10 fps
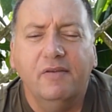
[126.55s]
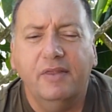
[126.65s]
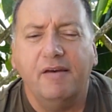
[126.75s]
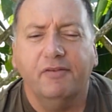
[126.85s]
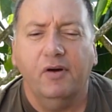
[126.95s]

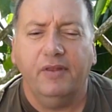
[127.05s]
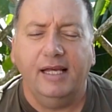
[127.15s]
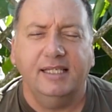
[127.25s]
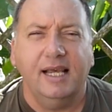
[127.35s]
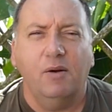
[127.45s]
they've got their
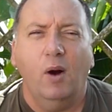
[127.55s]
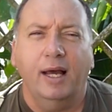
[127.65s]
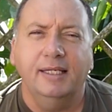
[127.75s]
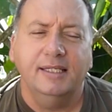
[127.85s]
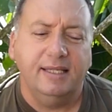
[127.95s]
set
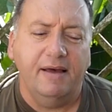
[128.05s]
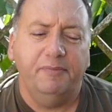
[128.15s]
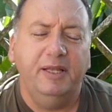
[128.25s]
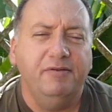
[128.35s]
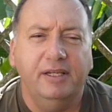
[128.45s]
ways, they've
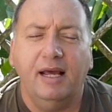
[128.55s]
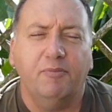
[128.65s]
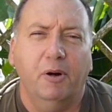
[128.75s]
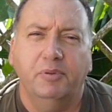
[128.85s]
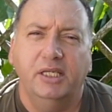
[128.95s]
lived in that
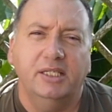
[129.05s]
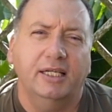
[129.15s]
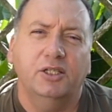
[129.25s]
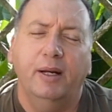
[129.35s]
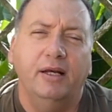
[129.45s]
property say
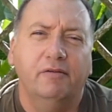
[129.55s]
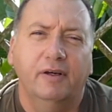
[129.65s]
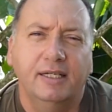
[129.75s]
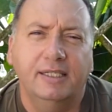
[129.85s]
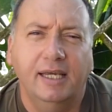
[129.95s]
20 or
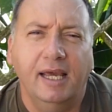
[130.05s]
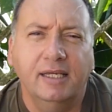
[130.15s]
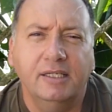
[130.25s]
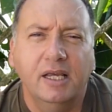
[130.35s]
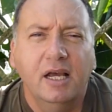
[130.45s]
30 years,